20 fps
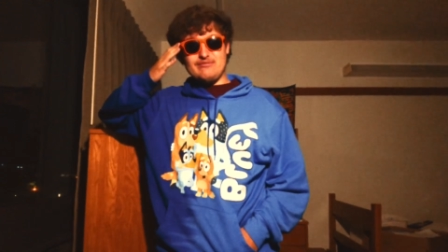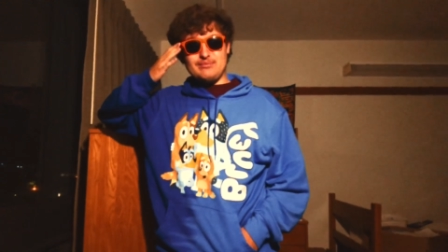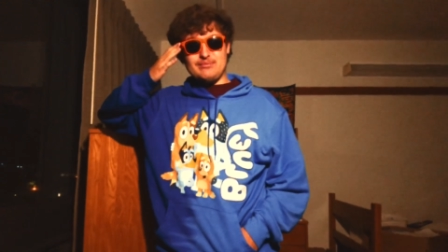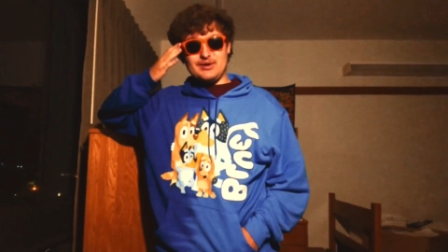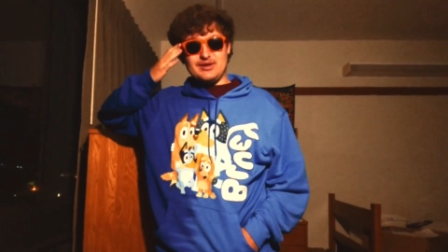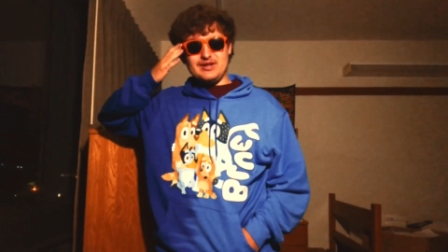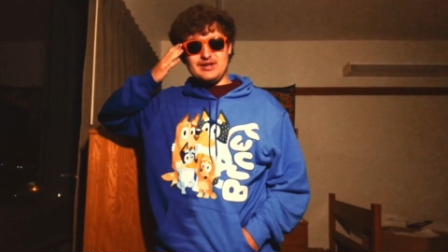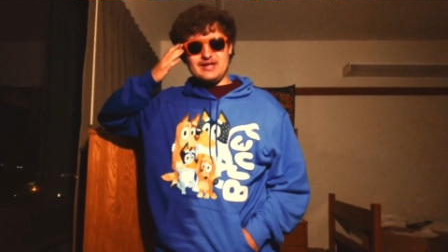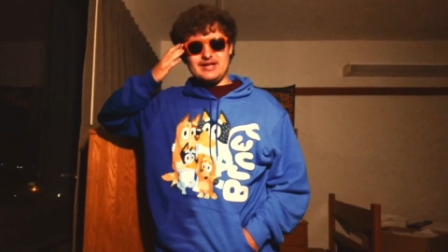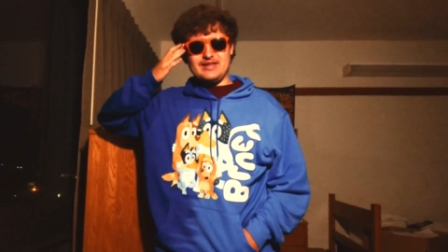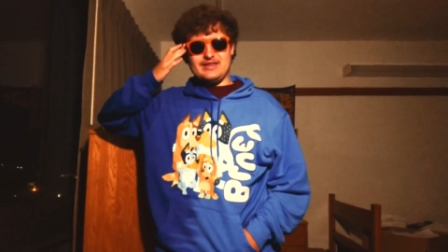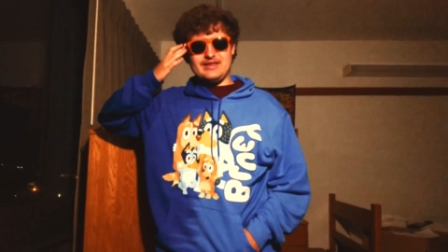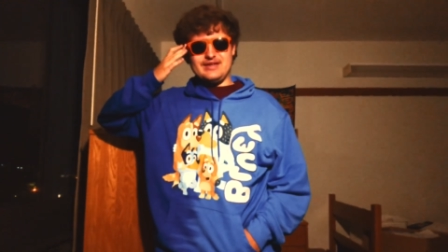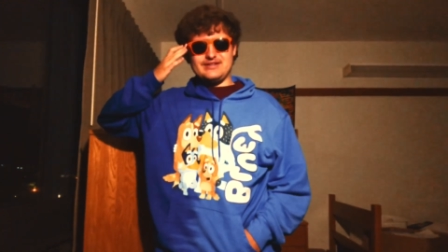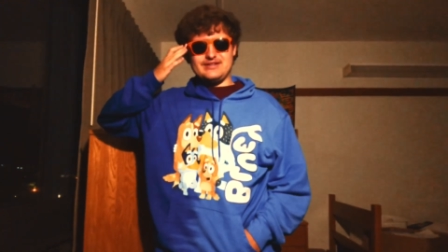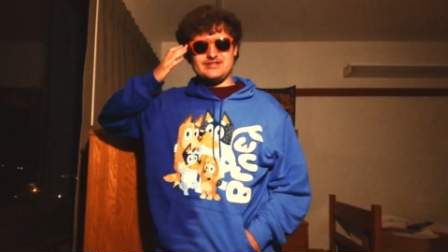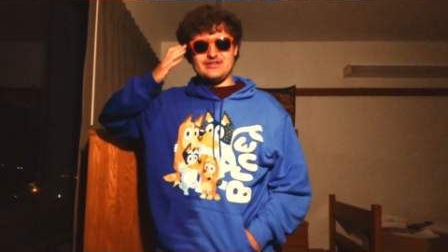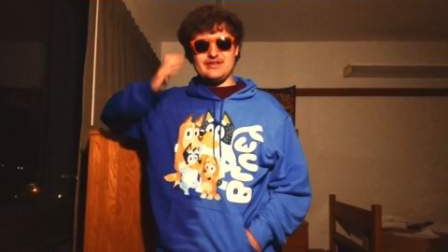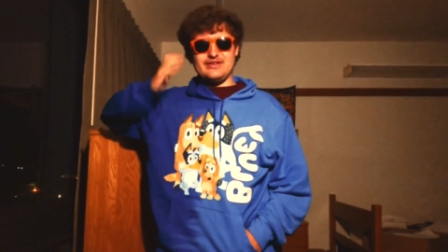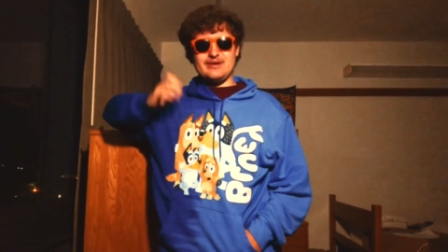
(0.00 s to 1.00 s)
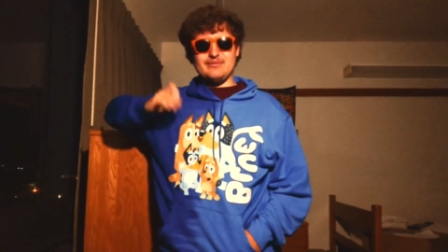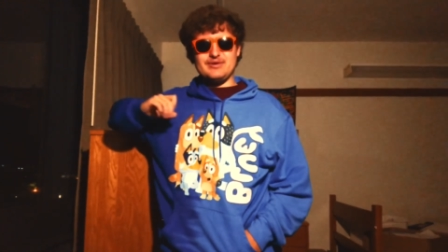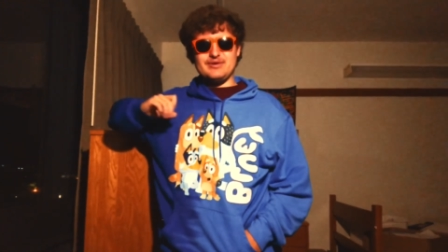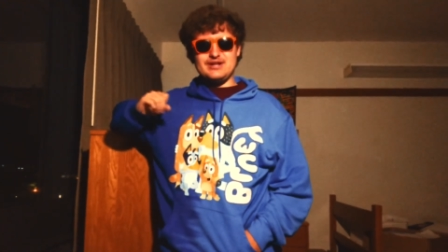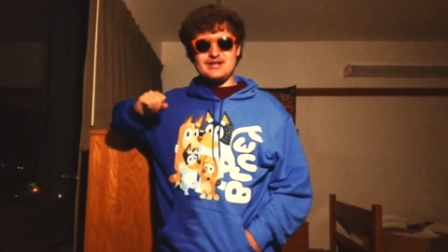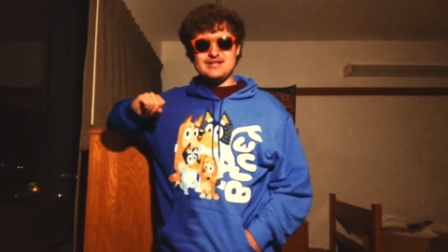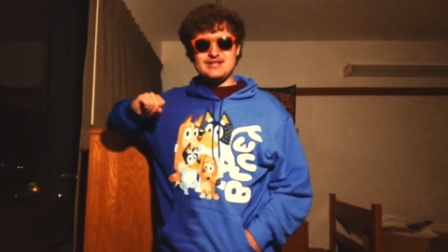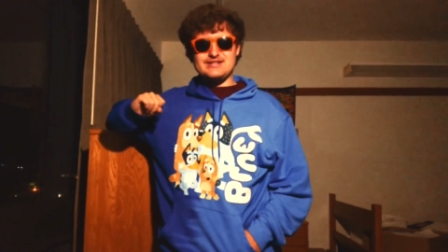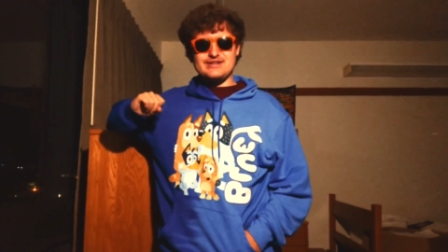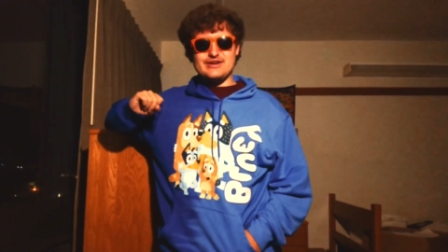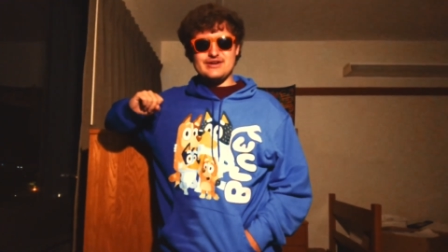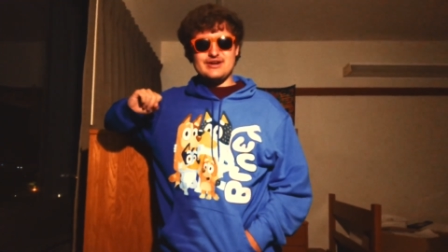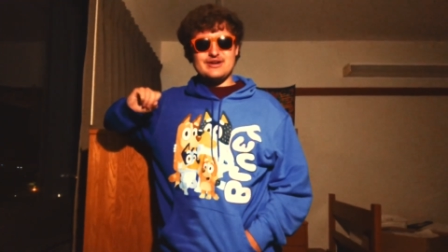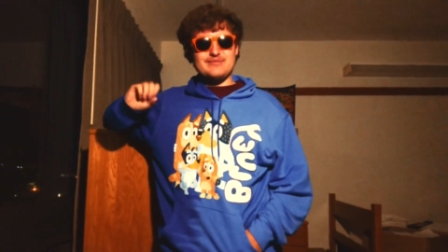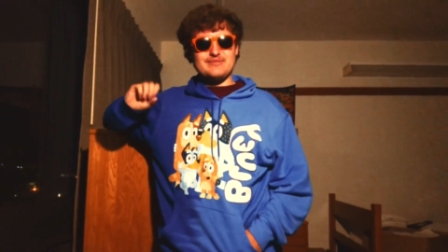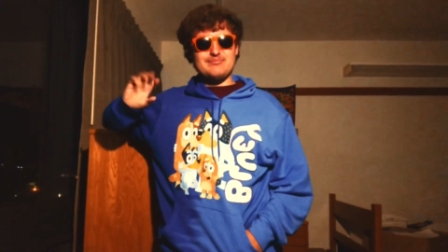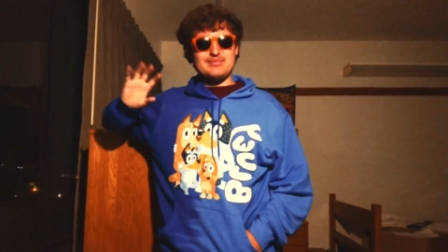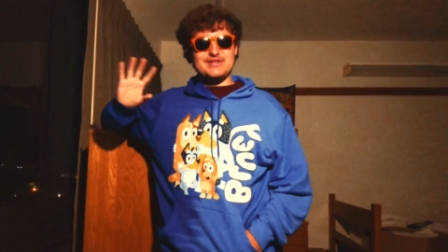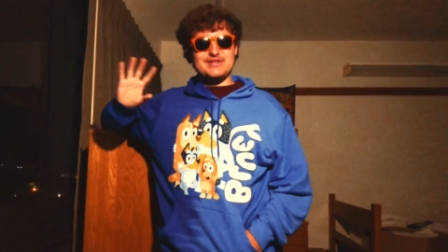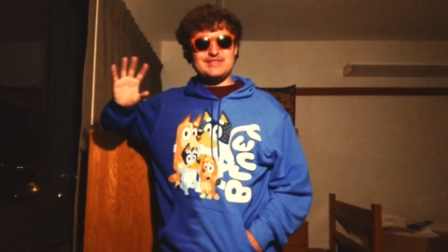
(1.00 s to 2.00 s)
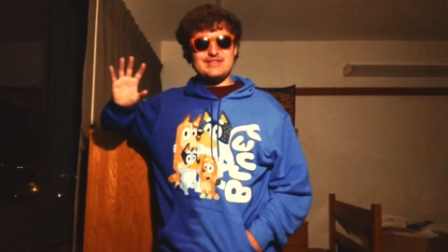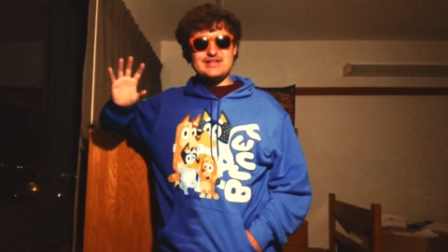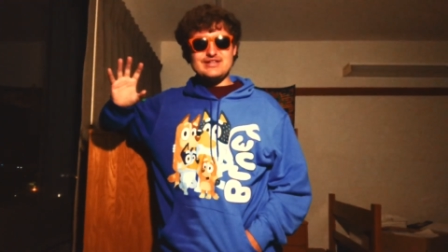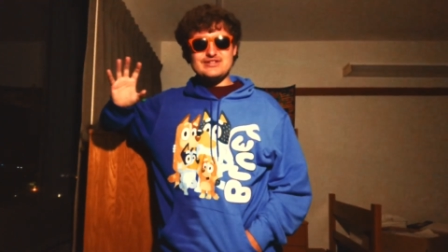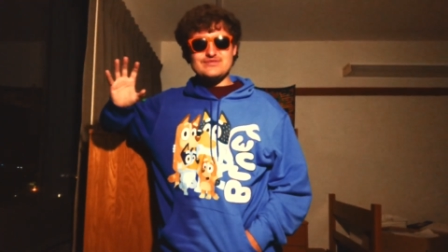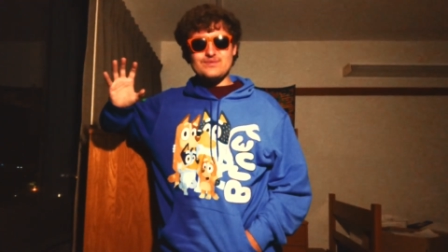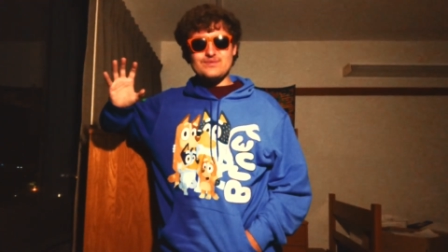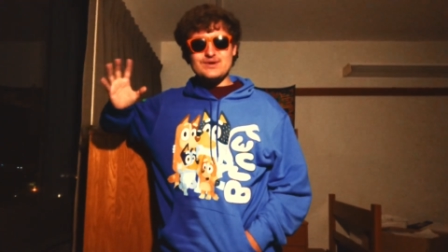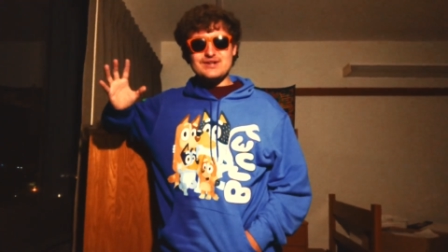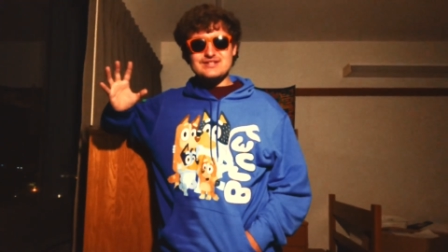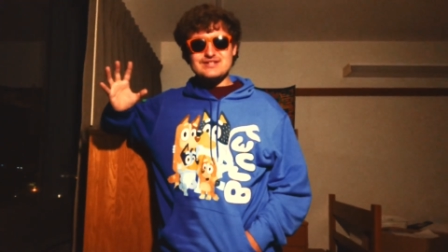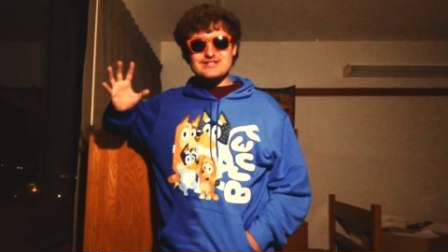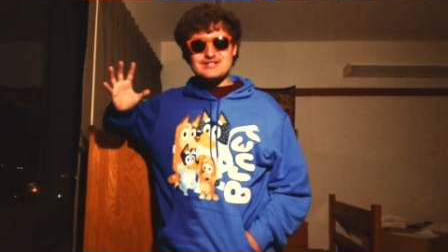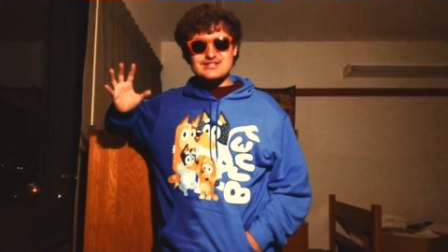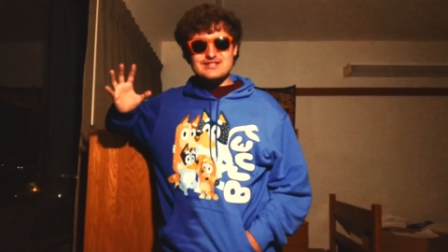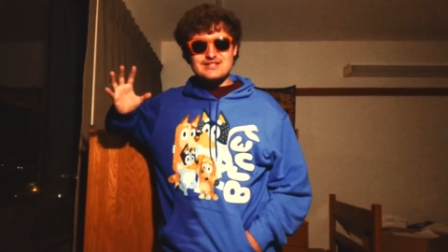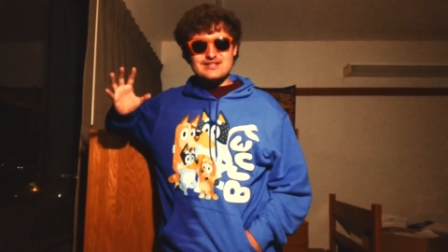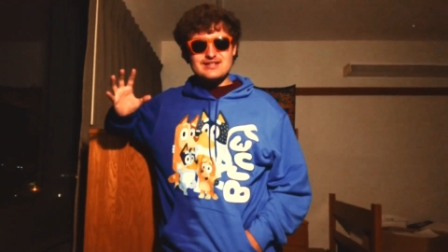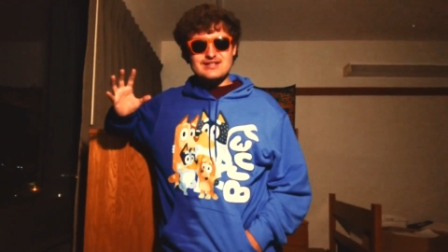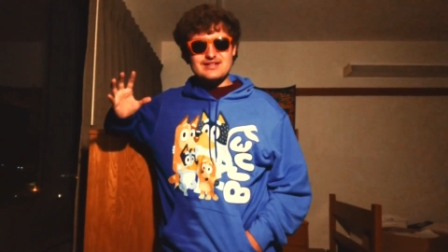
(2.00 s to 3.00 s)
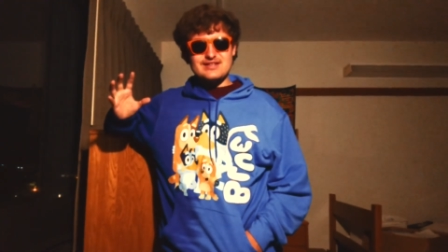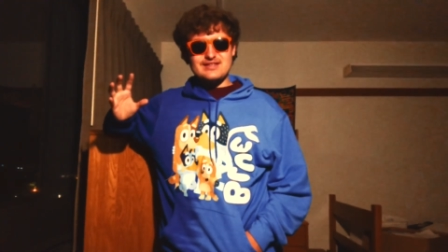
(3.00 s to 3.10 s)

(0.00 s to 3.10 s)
putting in, like, celebrities, but these ones,